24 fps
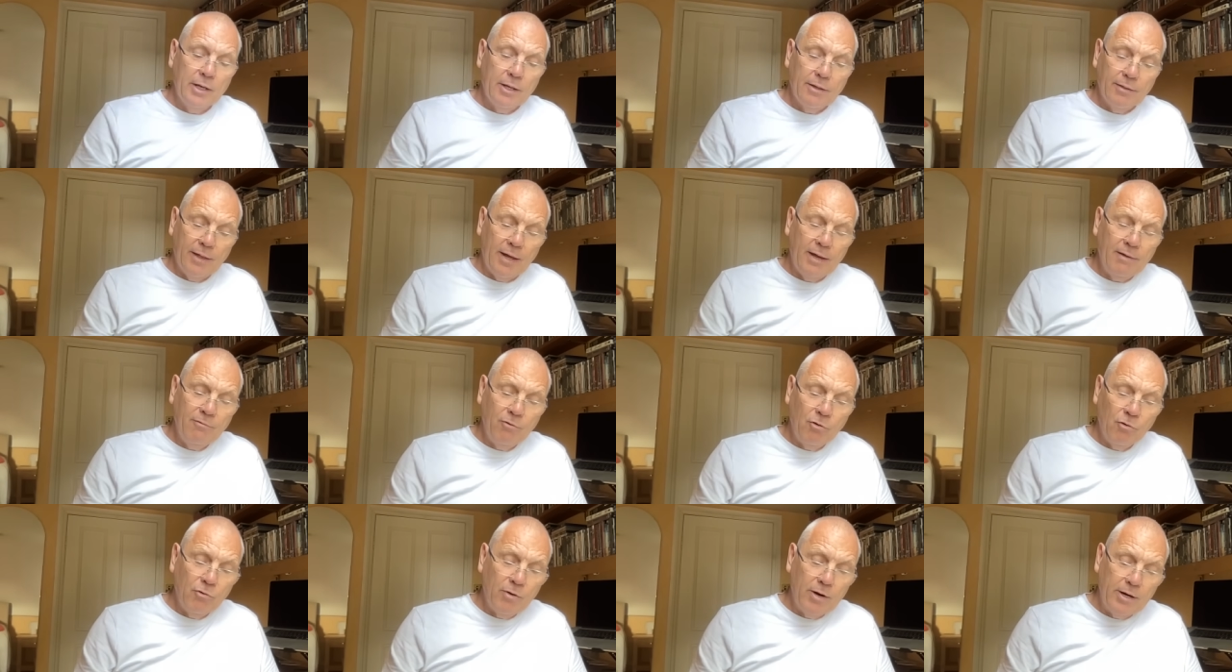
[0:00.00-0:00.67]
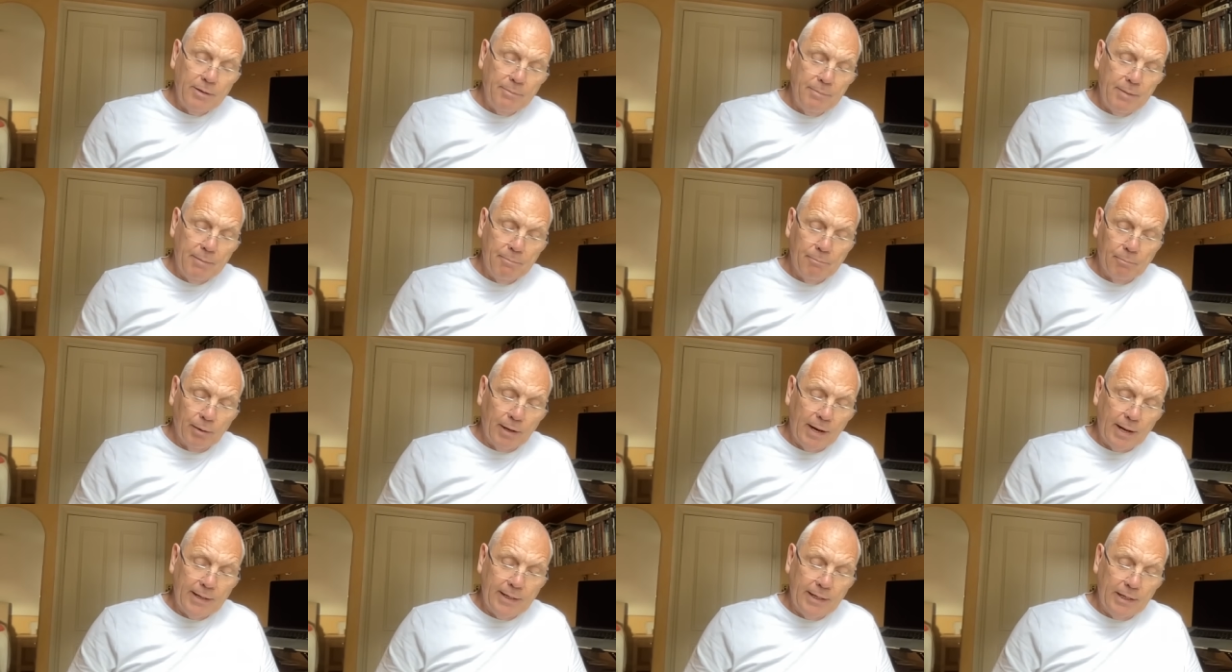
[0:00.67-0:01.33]
They've already been
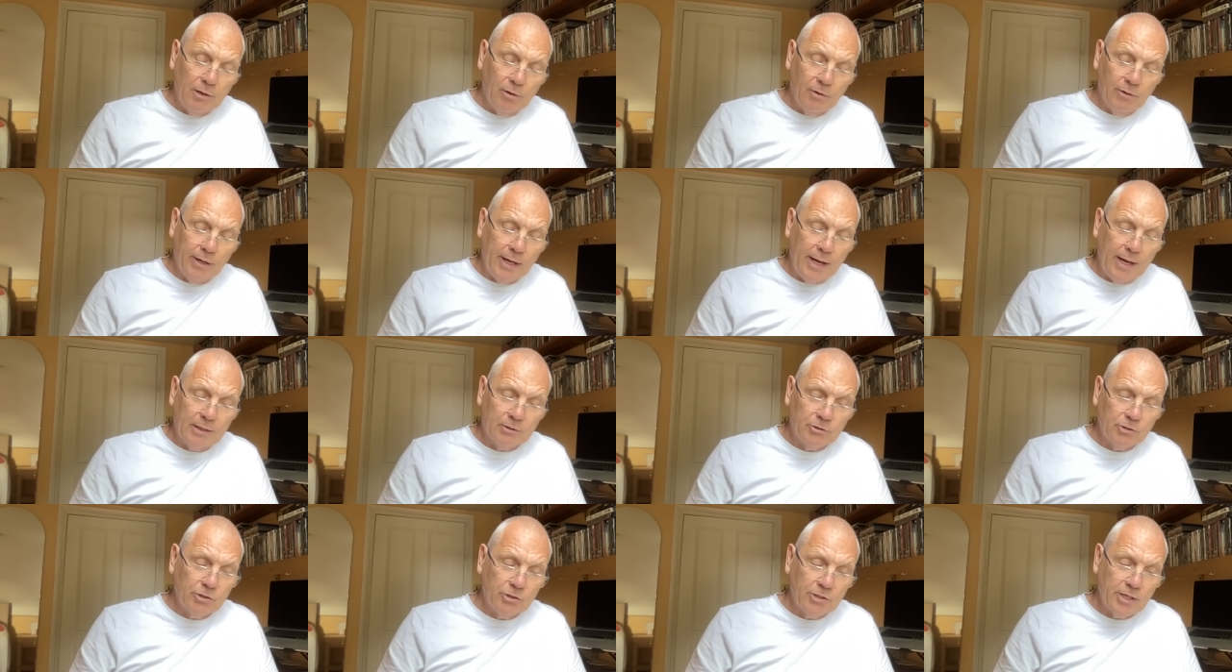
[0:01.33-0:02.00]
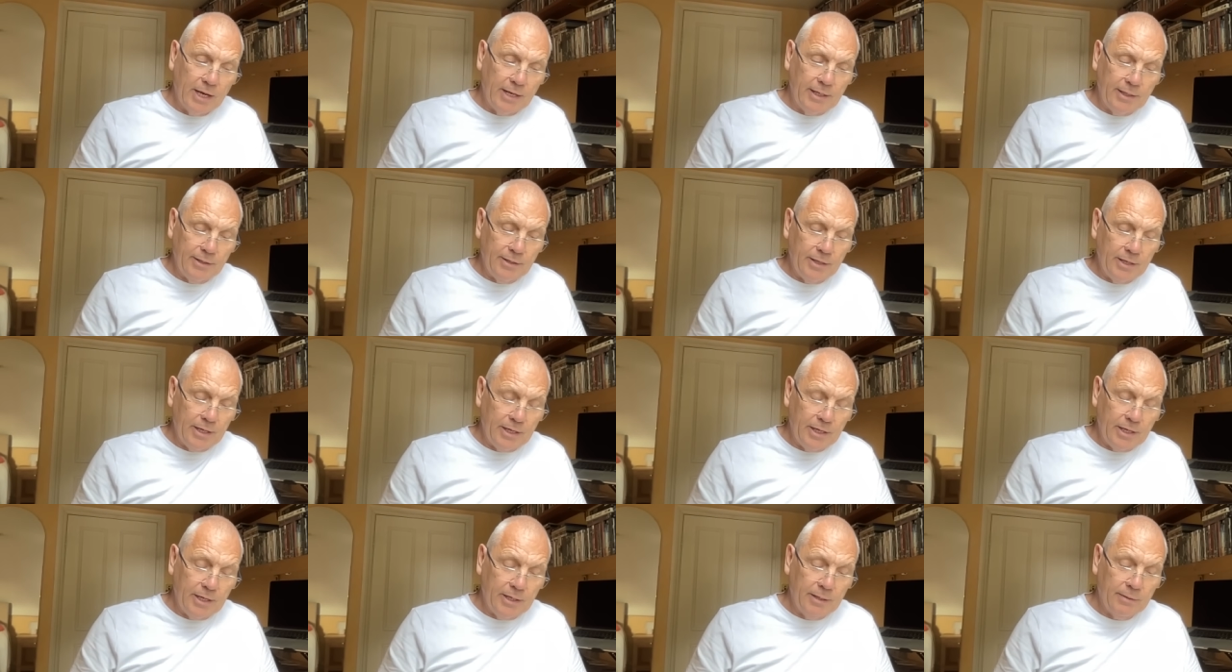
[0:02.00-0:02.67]
planning on how to take
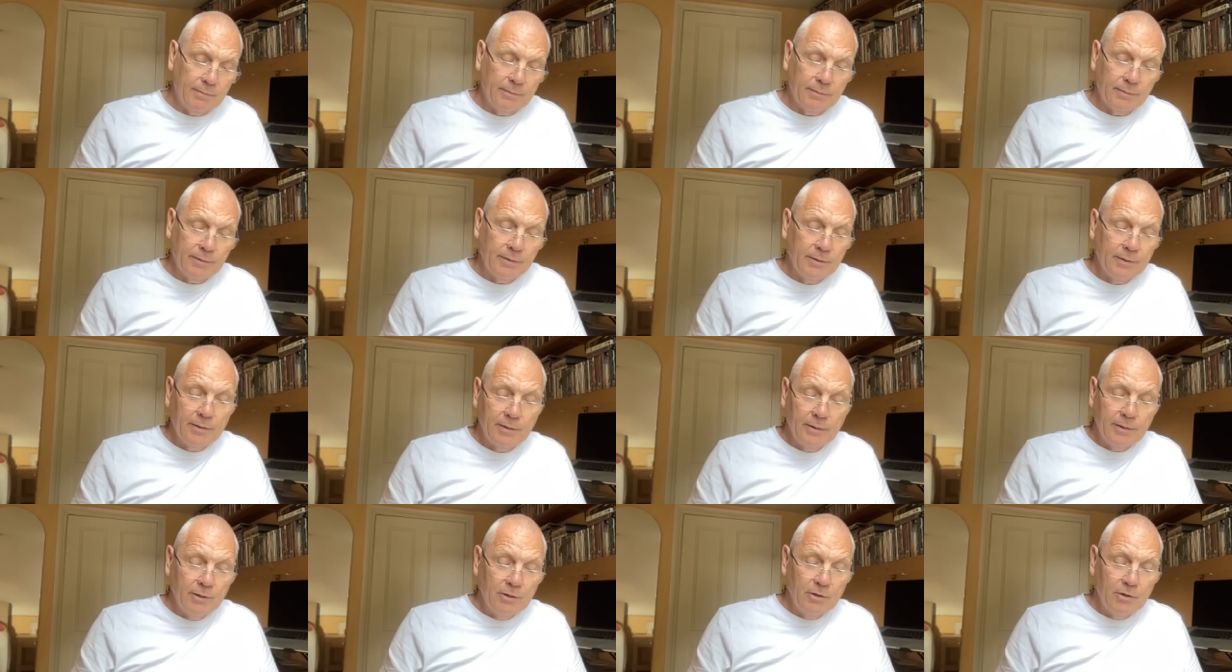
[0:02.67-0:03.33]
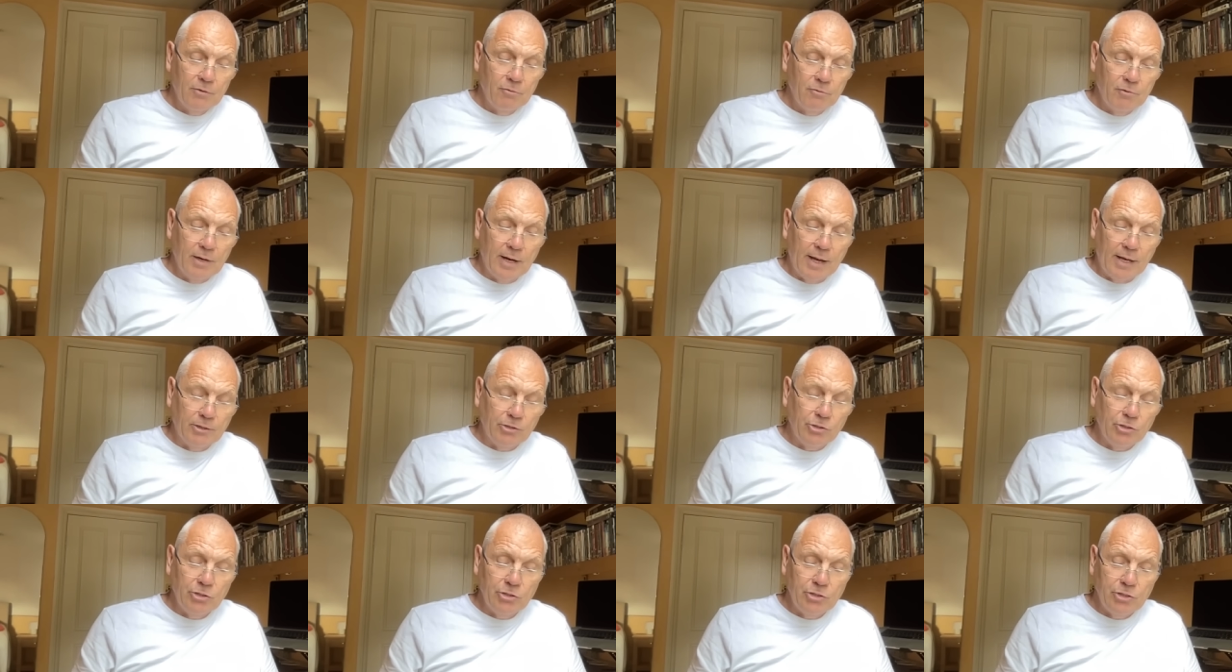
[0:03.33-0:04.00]
the
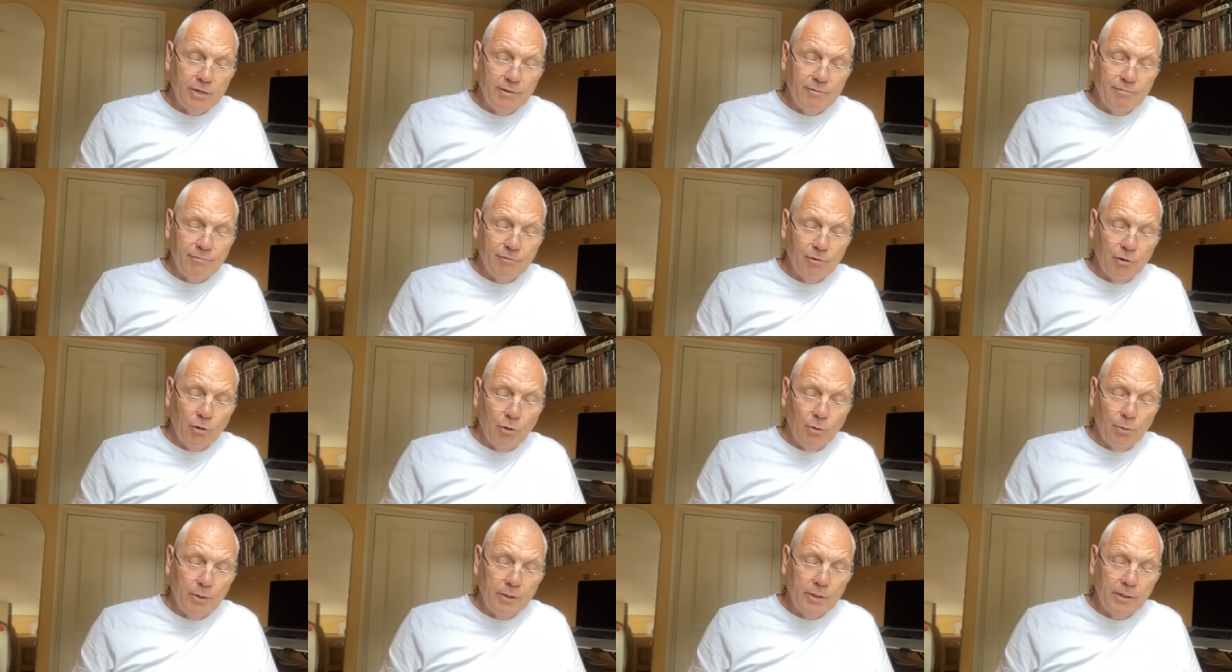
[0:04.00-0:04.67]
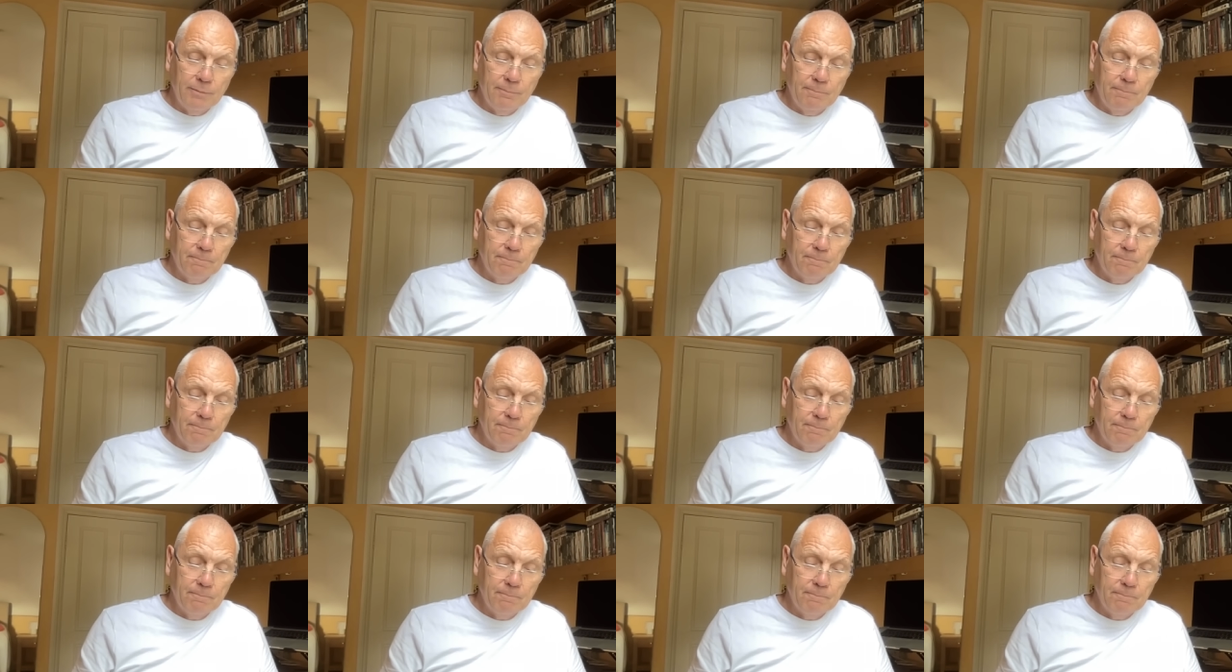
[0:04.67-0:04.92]
relationship forward.